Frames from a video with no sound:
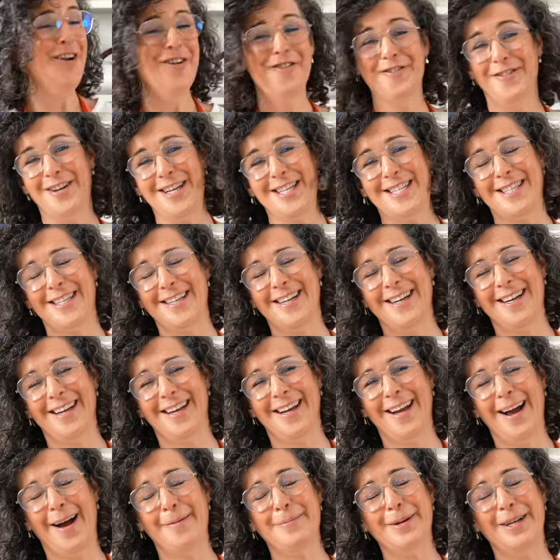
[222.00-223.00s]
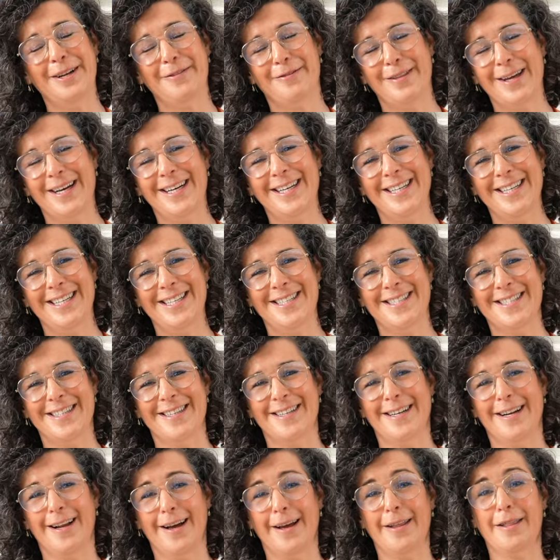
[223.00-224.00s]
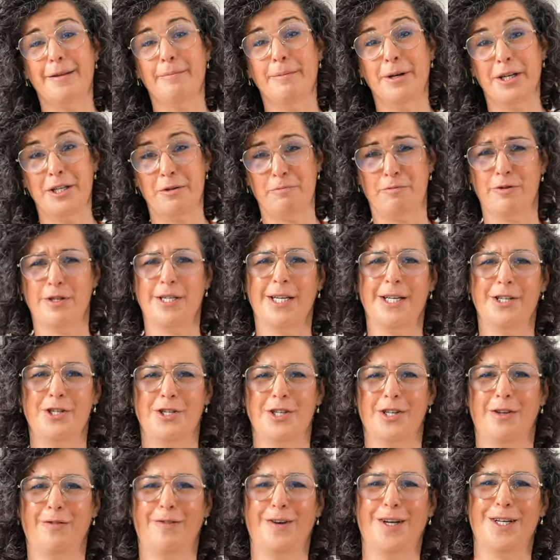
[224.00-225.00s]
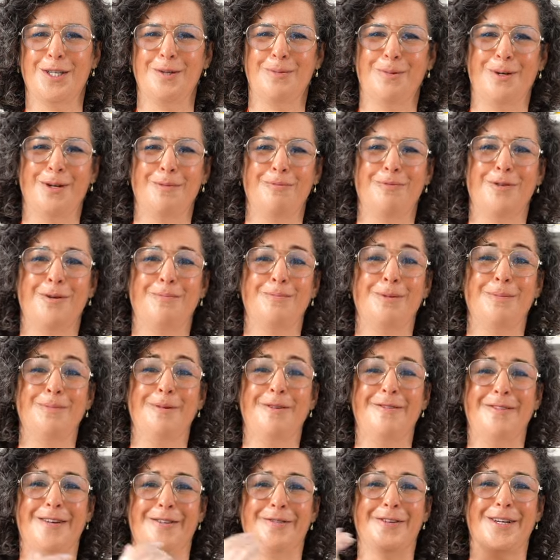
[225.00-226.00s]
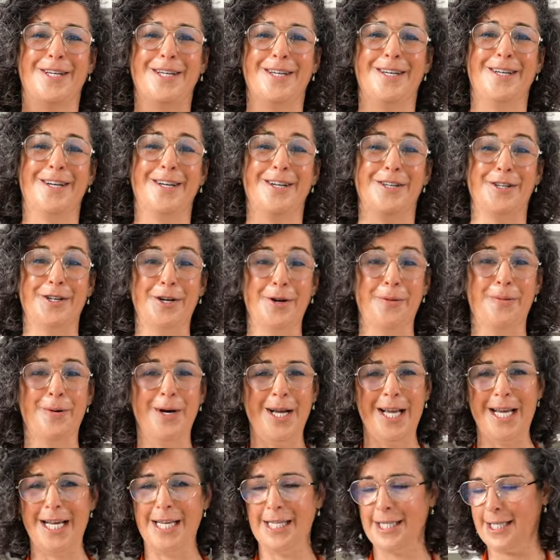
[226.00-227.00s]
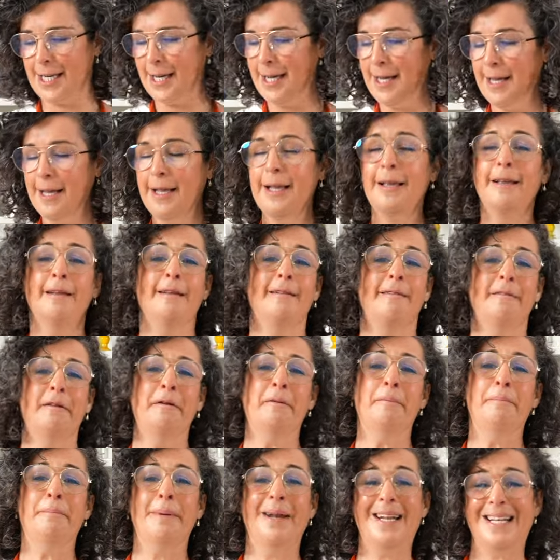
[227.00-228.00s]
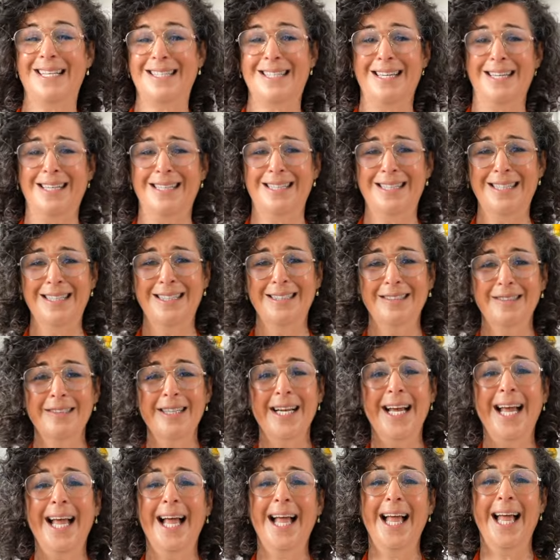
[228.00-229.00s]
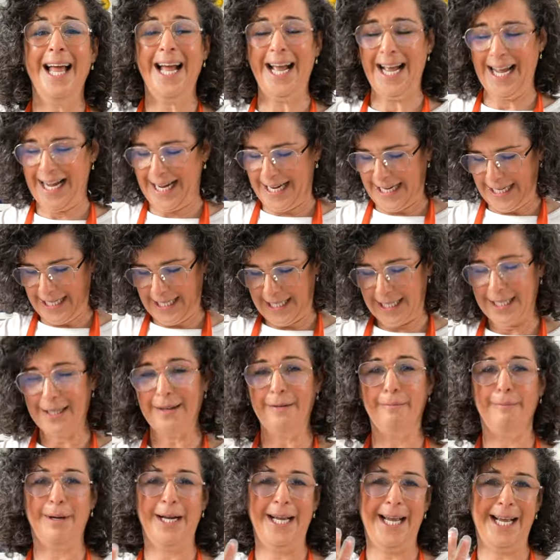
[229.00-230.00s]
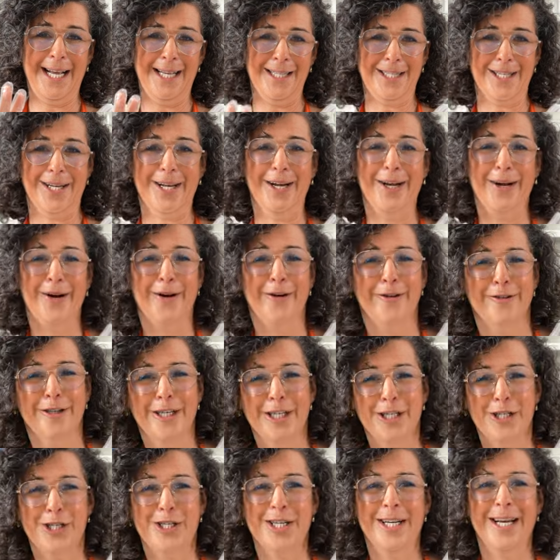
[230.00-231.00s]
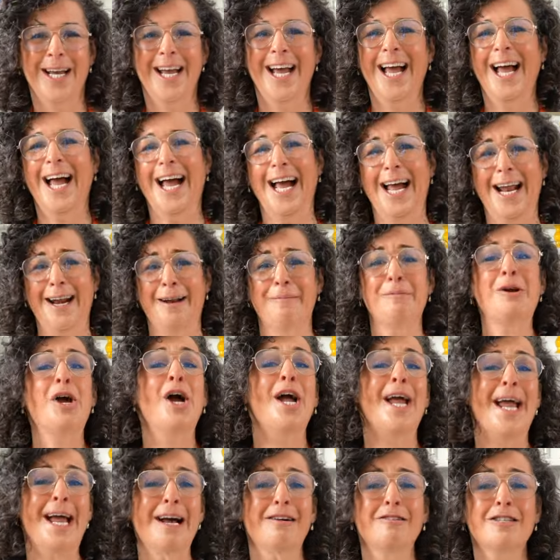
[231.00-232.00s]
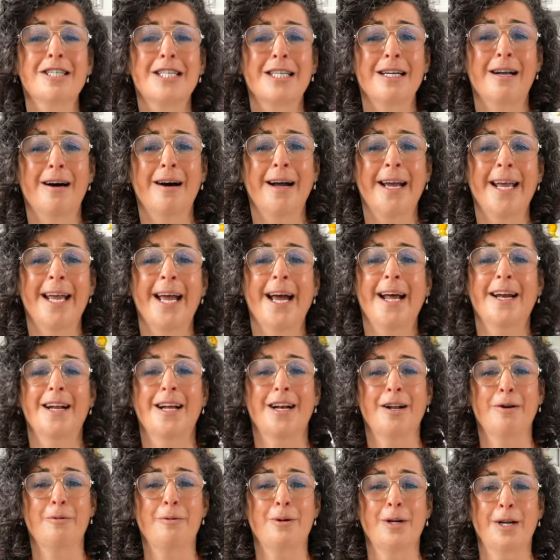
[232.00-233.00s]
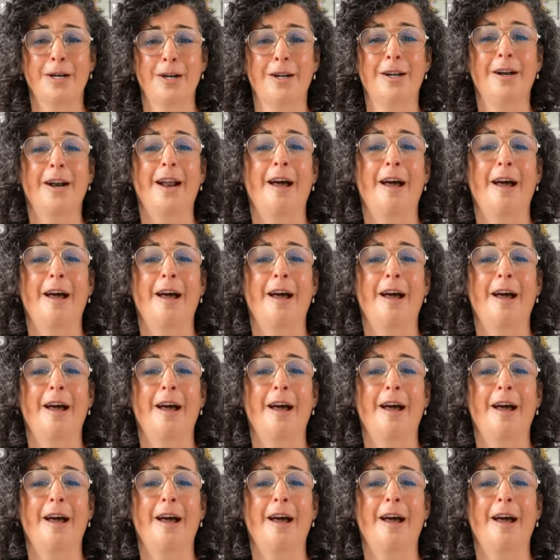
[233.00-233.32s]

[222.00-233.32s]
recently. I mean, if that isn't like the most pretentious first world problem you've ever heard, I don't know what is, but it did. And my hands are going orange, and I'm going out tonight, and I don't want to look